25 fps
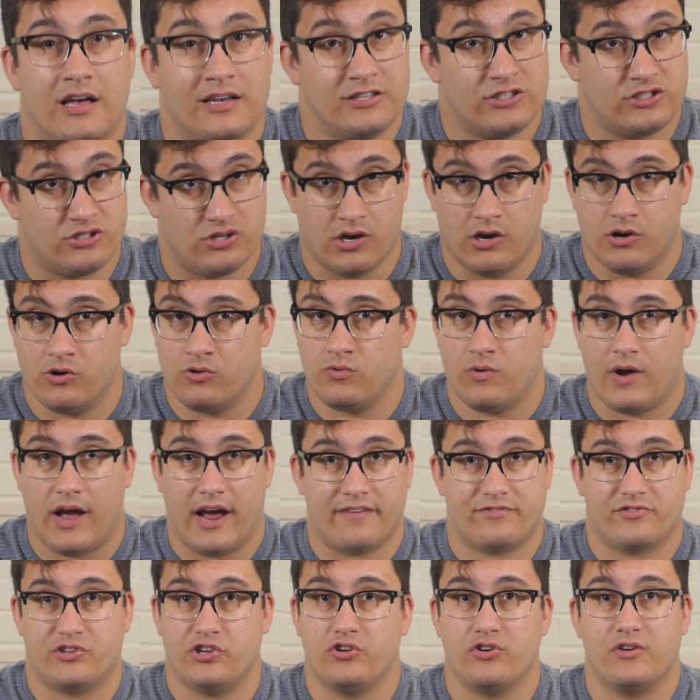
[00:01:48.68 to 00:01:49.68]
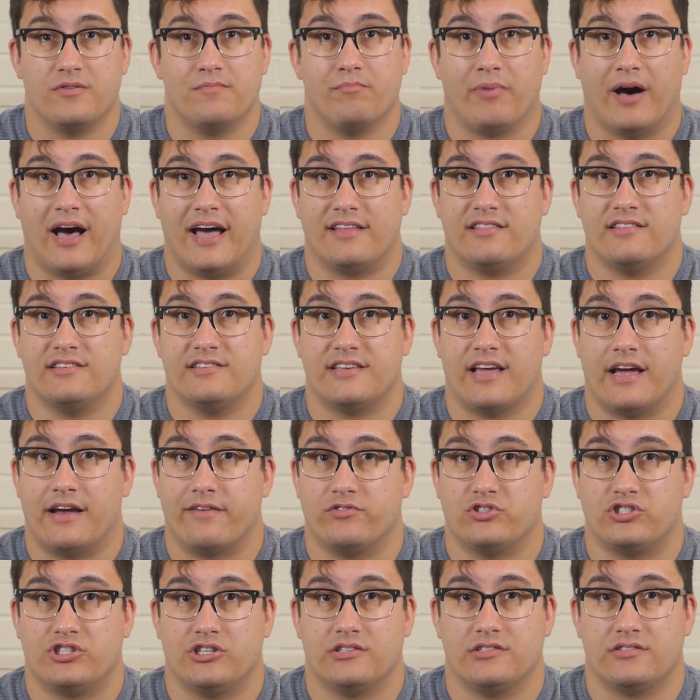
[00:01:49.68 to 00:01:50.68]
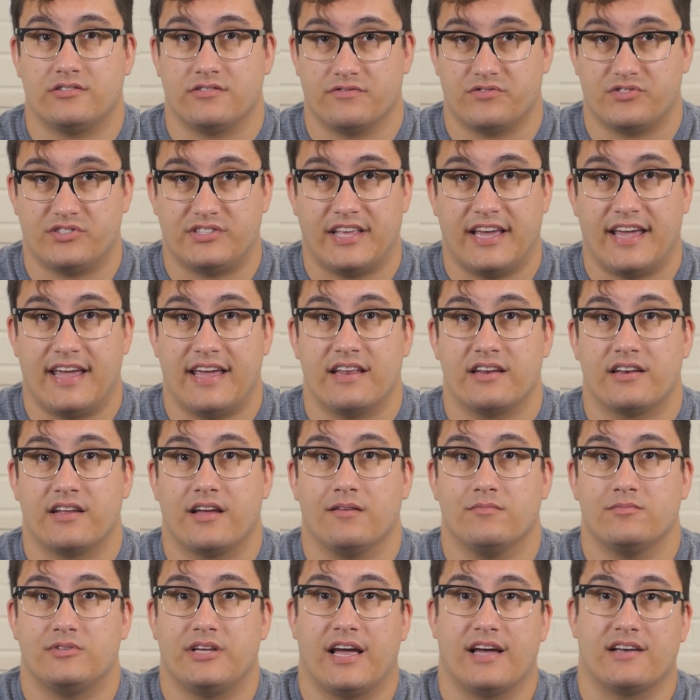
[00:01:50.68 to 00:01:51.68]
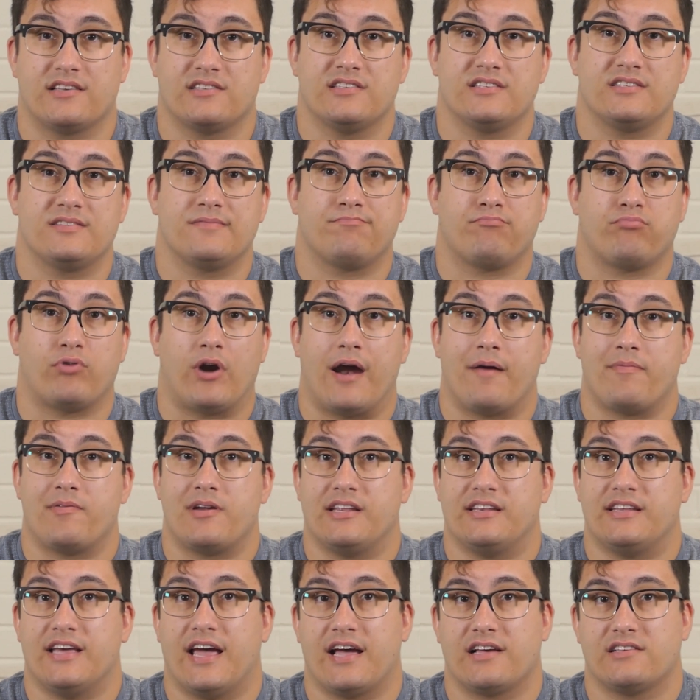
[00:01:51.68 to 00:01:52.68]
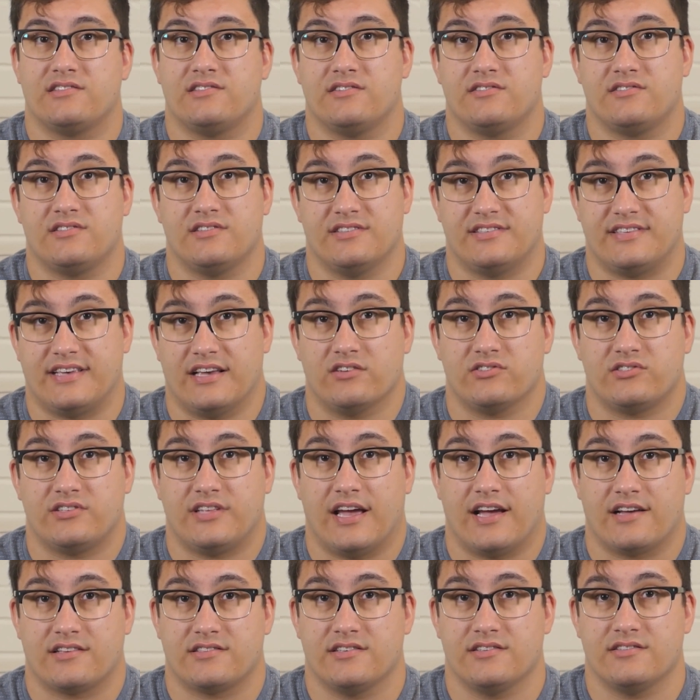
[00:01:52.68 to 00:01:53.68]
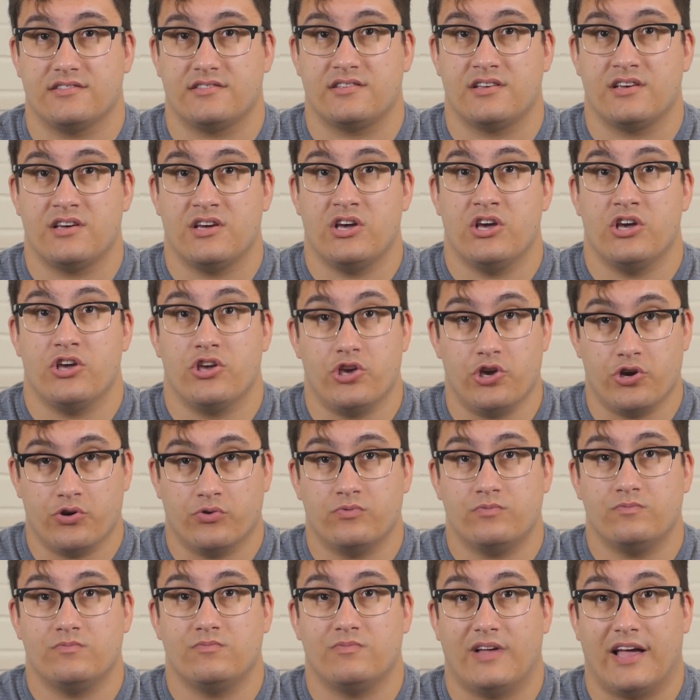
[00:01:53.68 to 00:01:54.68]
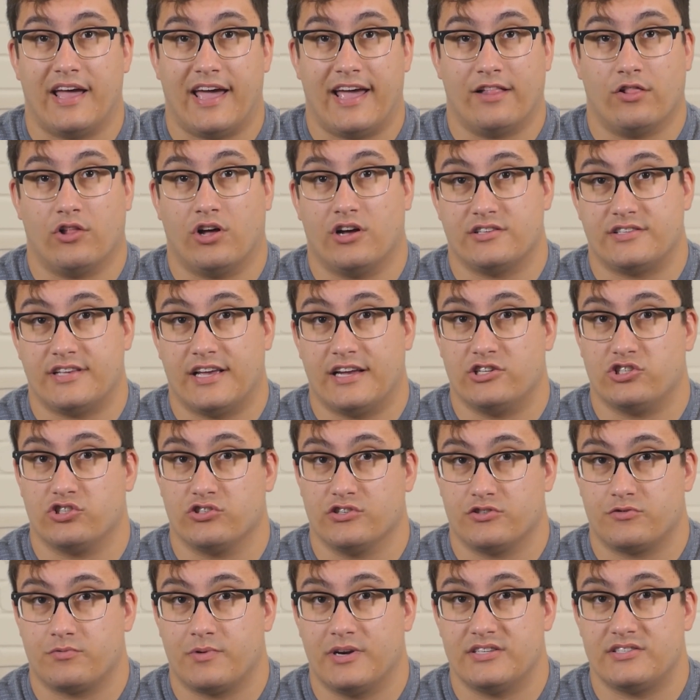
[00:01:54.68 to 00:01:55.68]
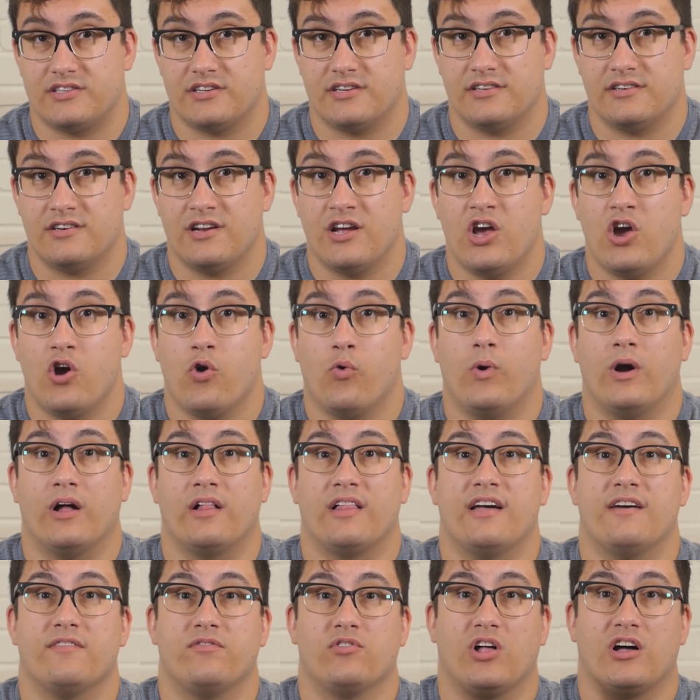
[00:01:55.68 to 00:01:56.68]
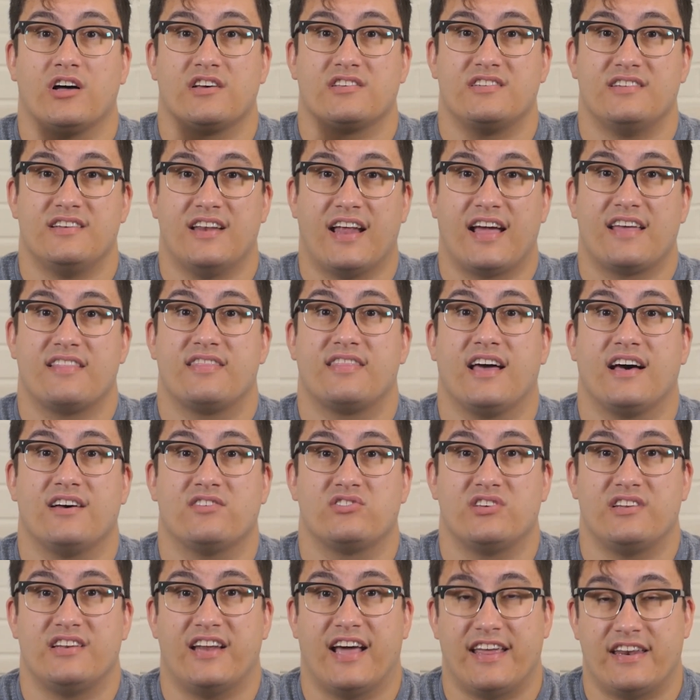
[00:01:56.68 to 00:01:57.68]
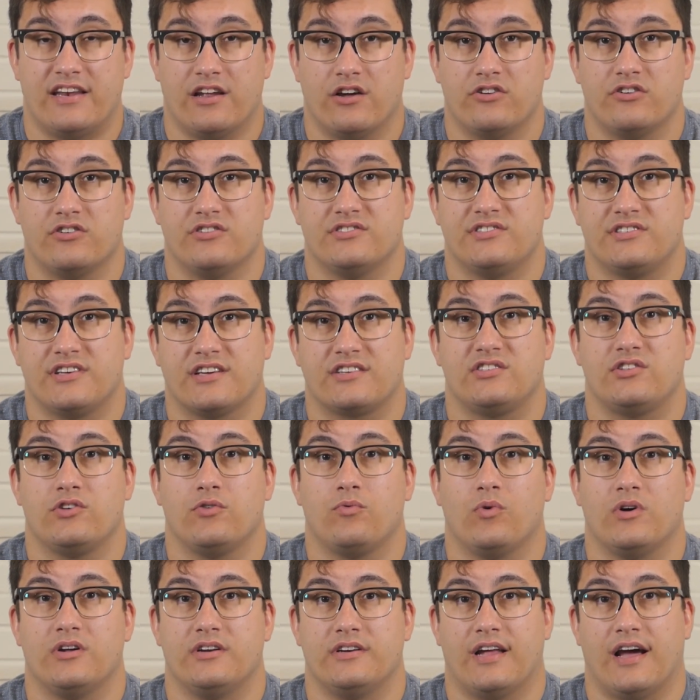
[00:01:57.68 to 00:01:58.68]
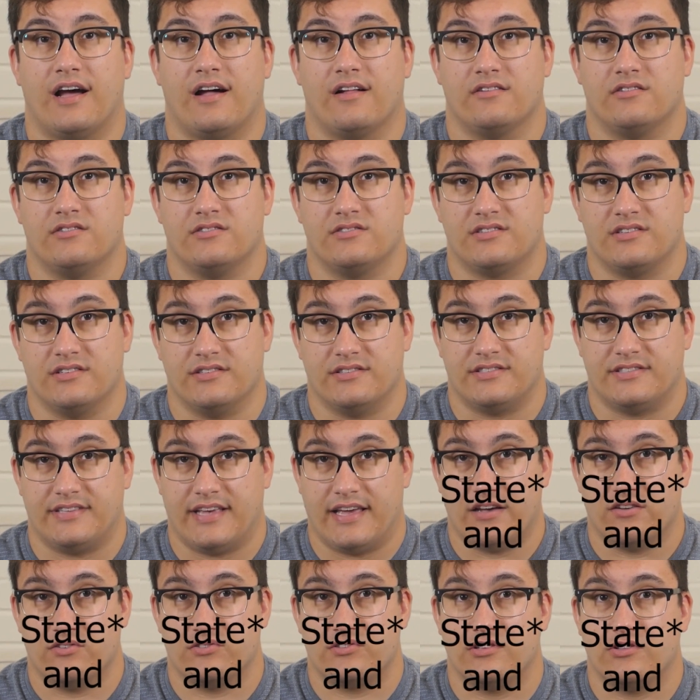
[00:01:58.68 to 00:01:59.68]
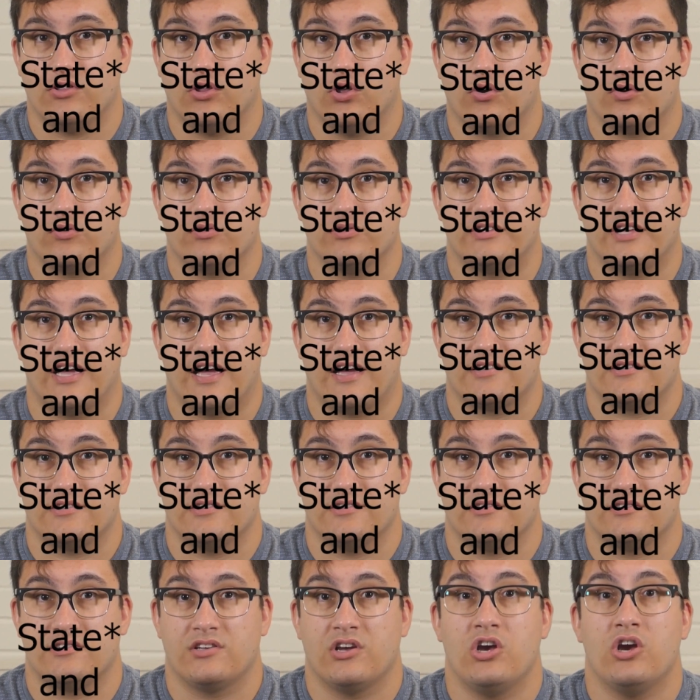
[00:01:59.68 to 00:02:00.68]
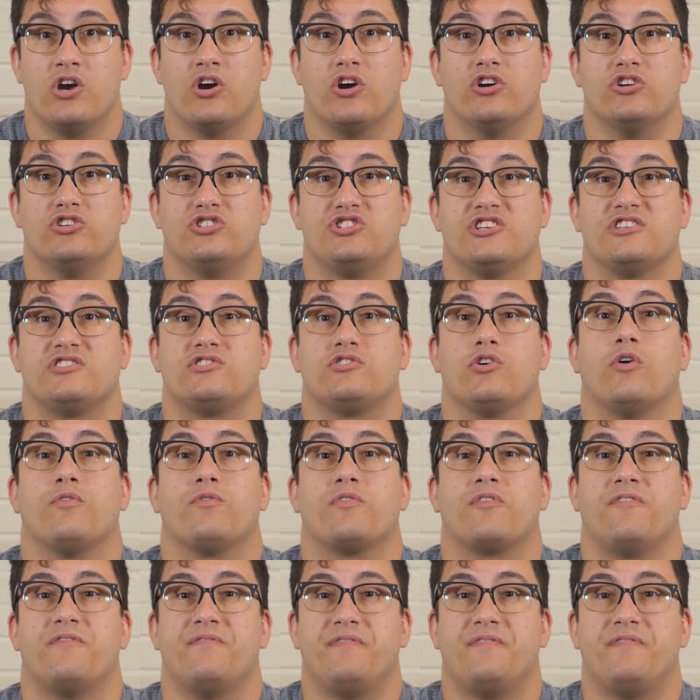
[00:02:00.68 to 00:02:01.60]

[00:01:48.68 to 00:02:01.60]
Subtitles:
So, after you combine these averages of state income taxes, property taxes, and sales taxes, you, a Los Angeles resident, will have lost $9,961 in sales and local taxes, or just over